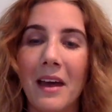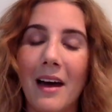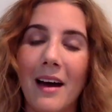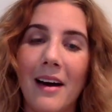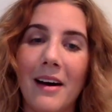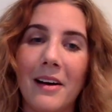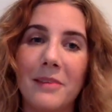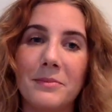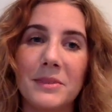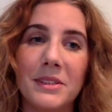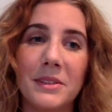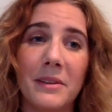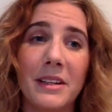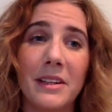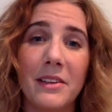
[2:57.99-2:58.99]
I
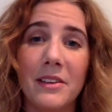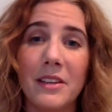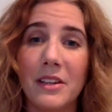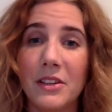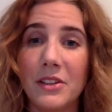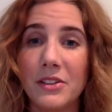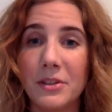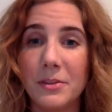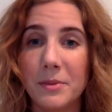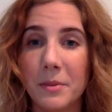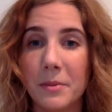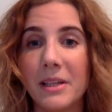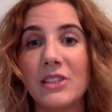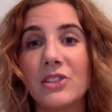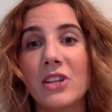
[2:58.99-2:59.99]
know that YouTube's
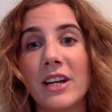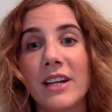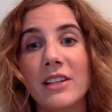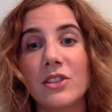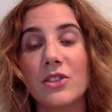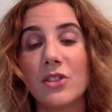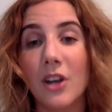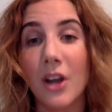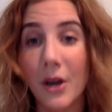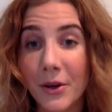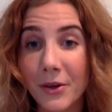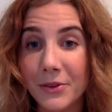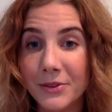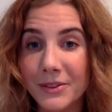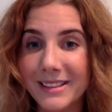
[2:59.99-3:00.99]
probably changed
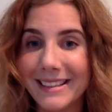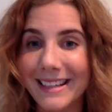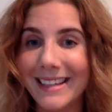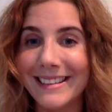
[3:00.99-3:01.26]
loads